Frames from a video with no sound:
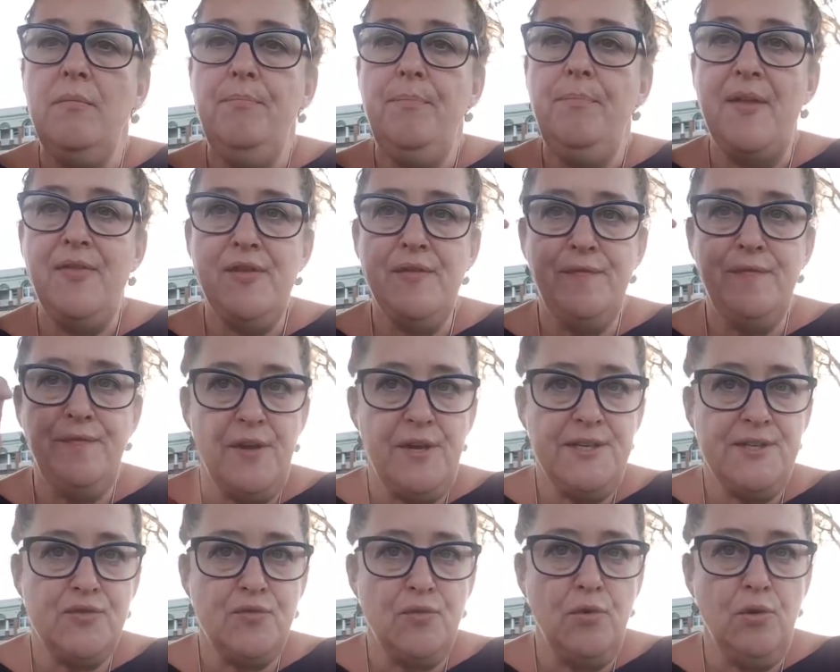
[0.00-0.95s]
But the
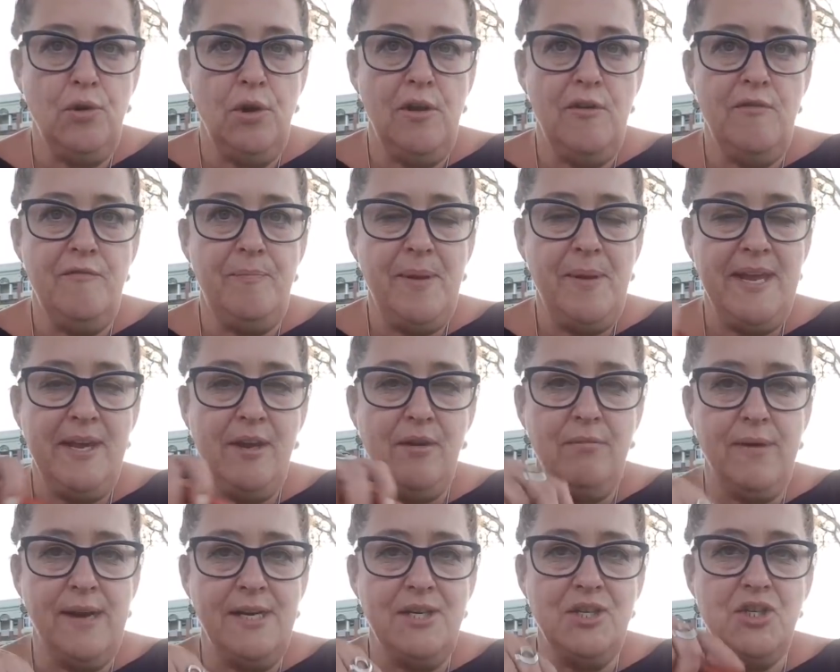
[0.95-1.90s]
first rule of being a
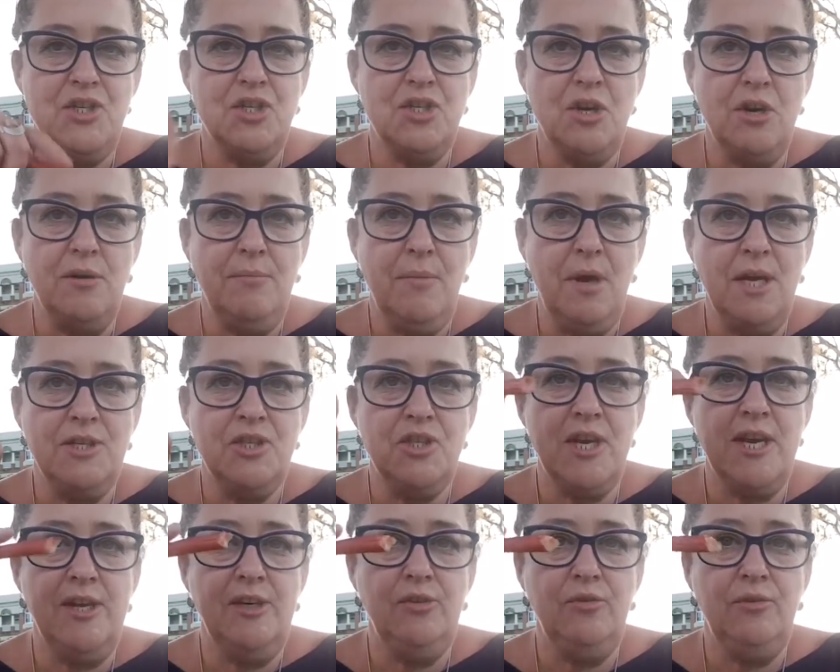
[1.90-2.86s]
wrench on my
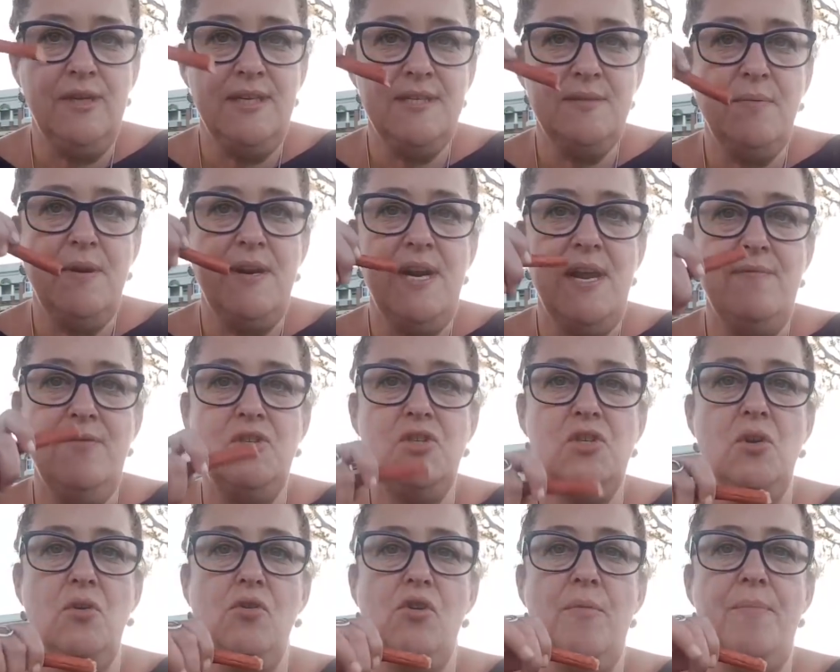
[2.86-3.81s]
channel is we never
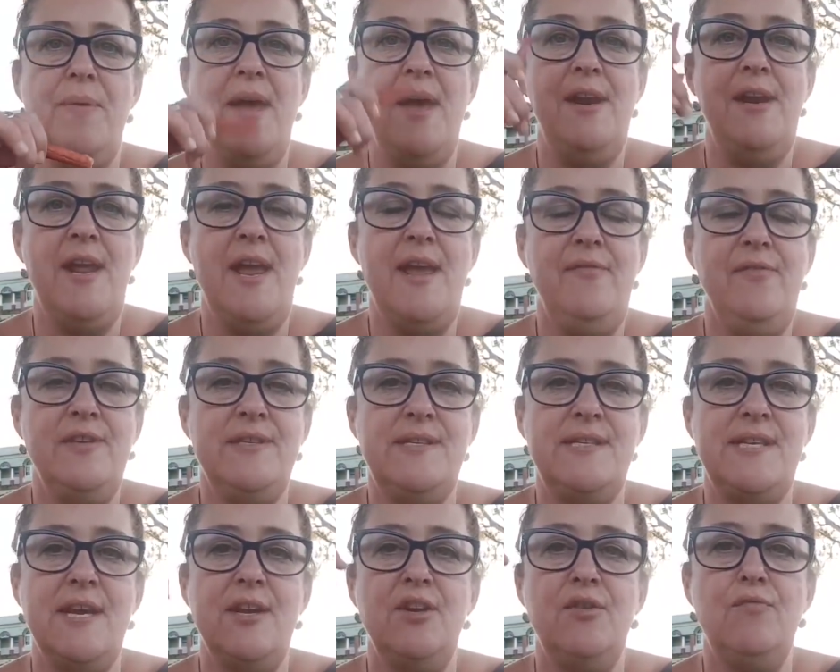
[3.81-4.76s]
talk about it. And the
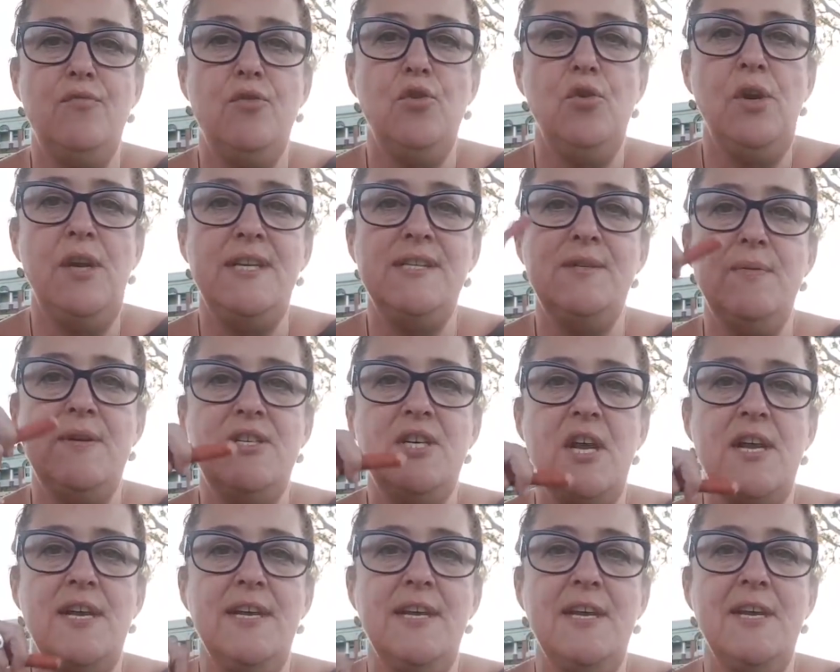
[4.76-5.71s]
second rule is we
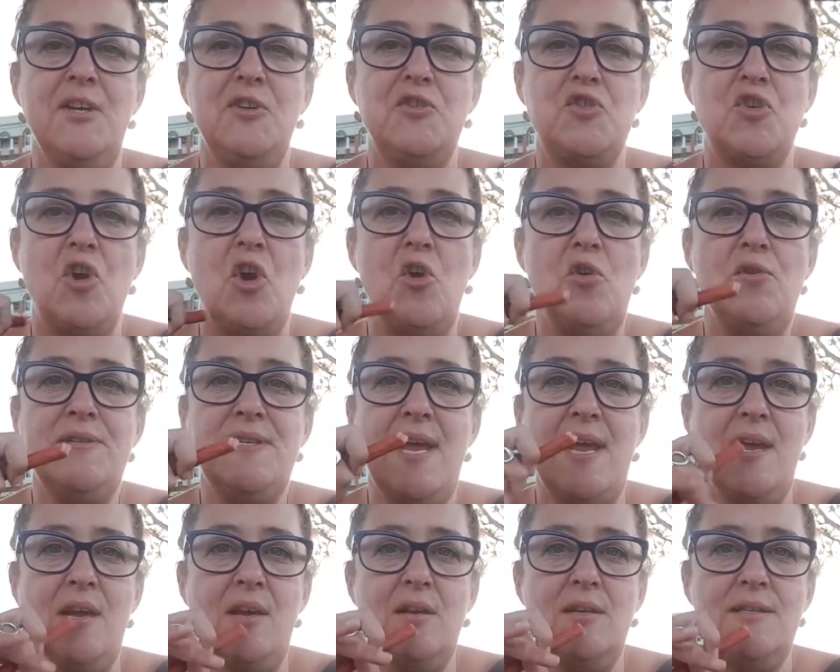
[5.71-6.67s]
don't kick trolls
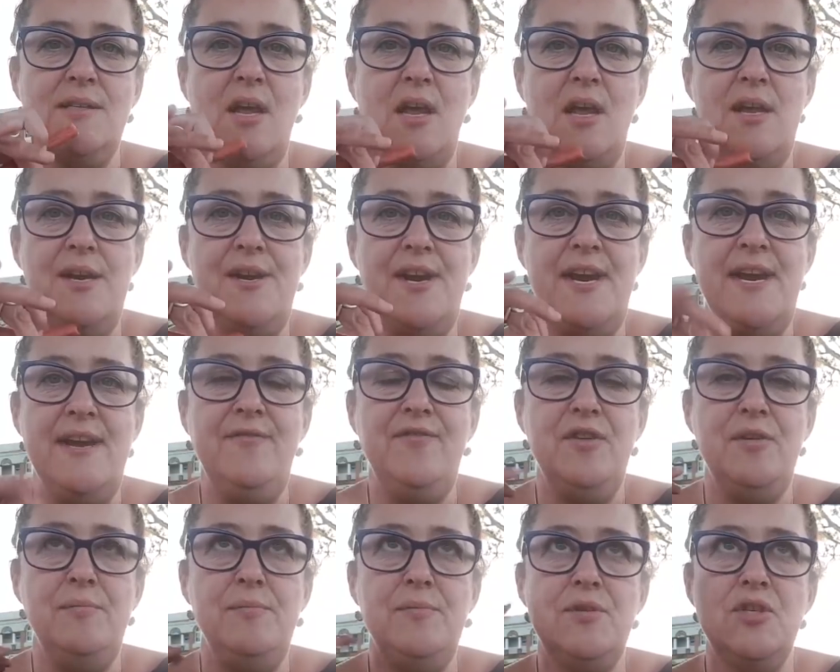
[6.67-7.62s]
out, because I need
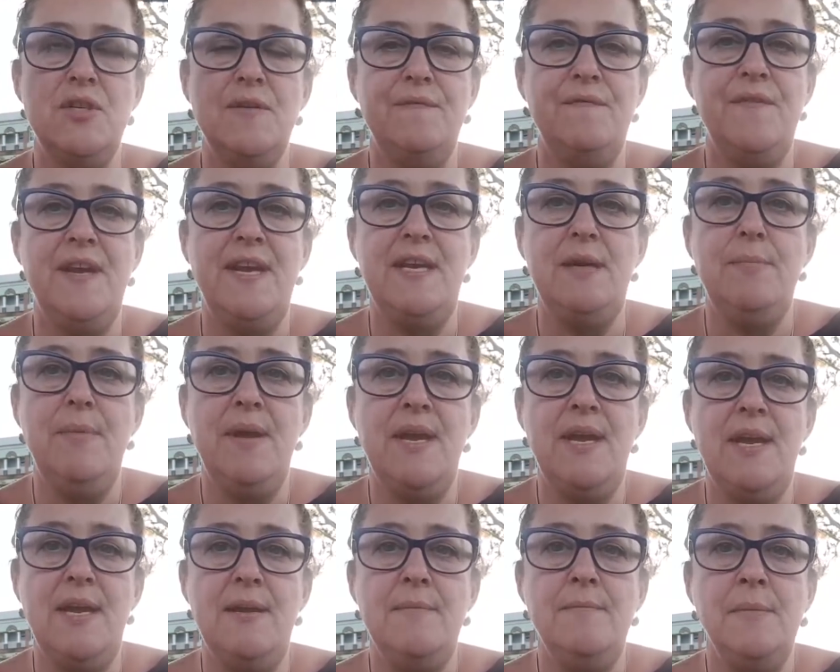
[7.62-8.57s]
them to feed
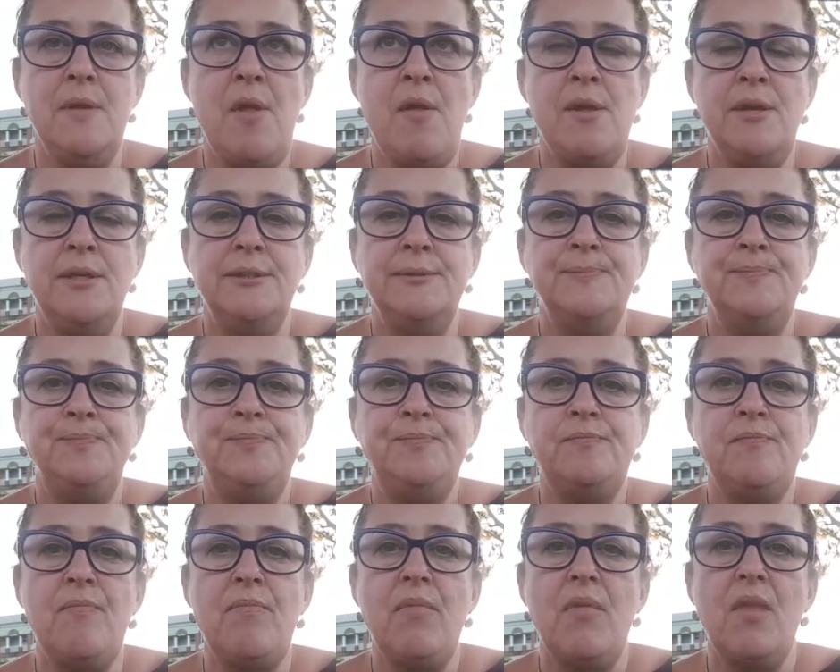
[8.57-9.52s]
me
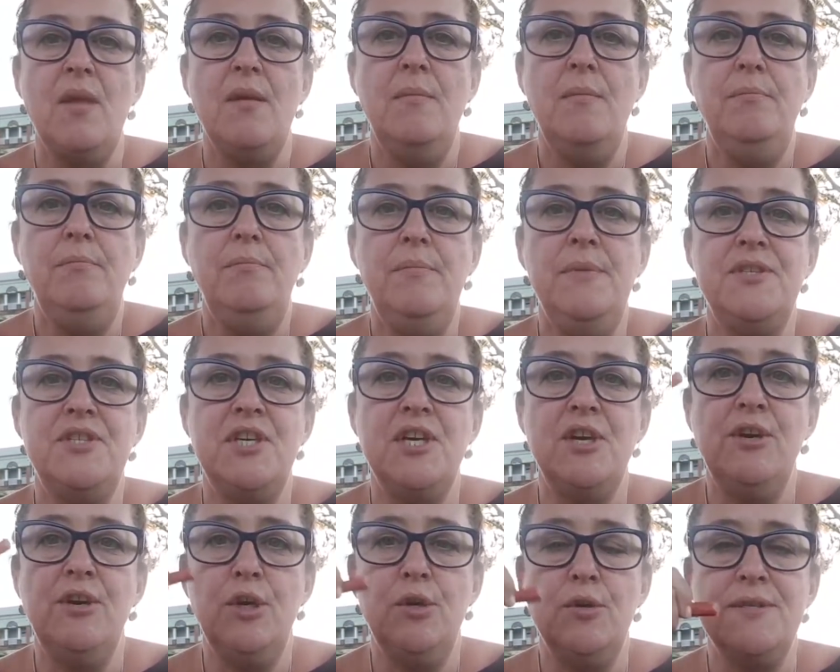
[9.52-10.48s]

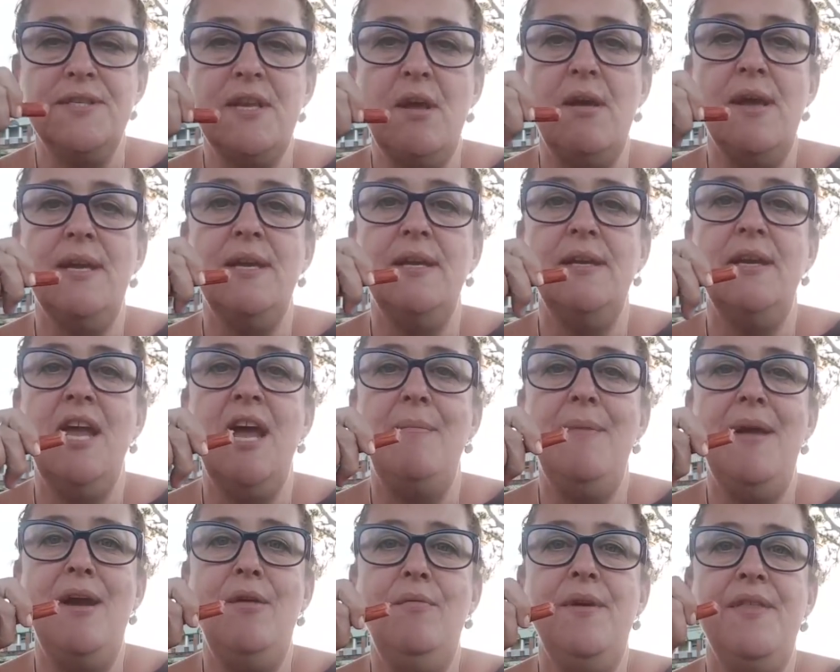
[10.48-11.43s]
material so I can come
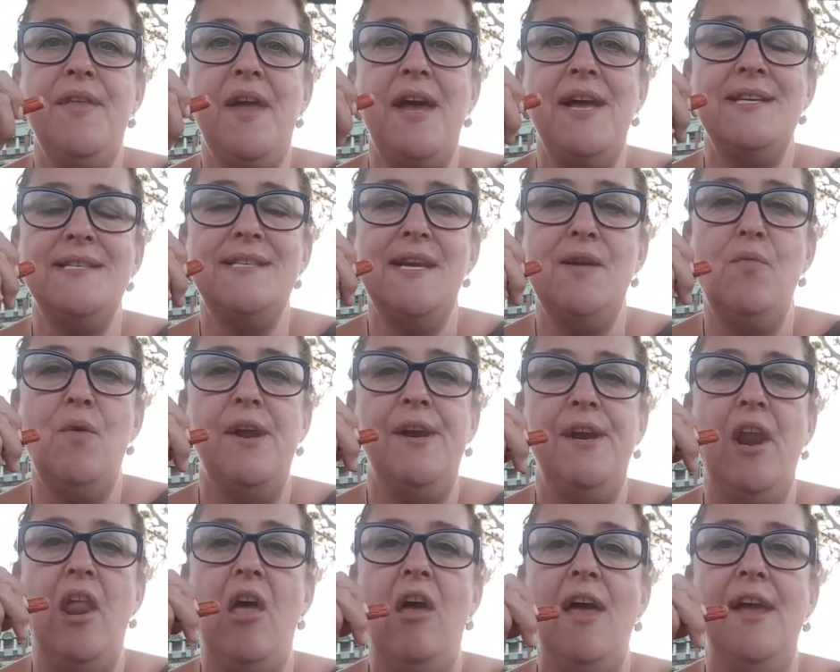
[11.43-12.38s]
out with arsey
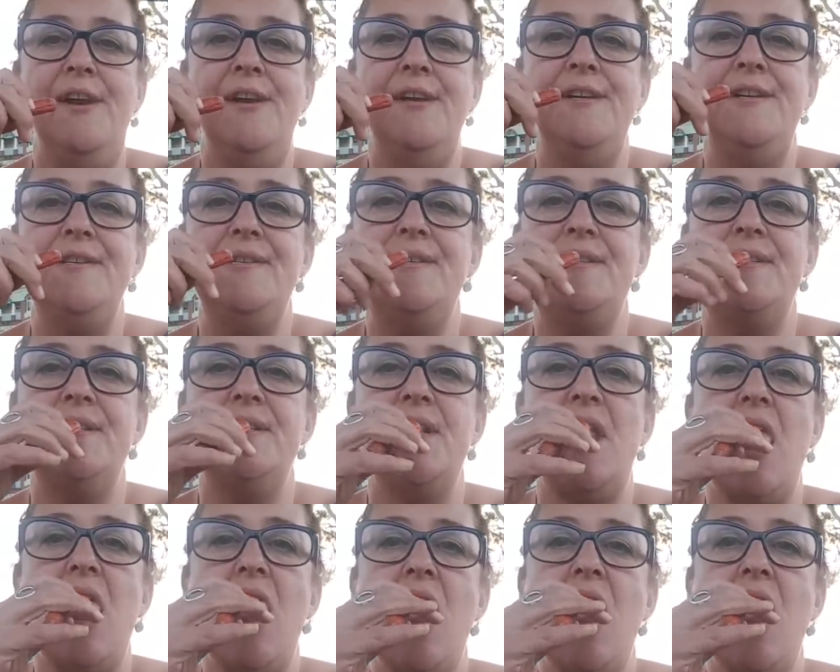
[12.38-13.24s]
one-liners.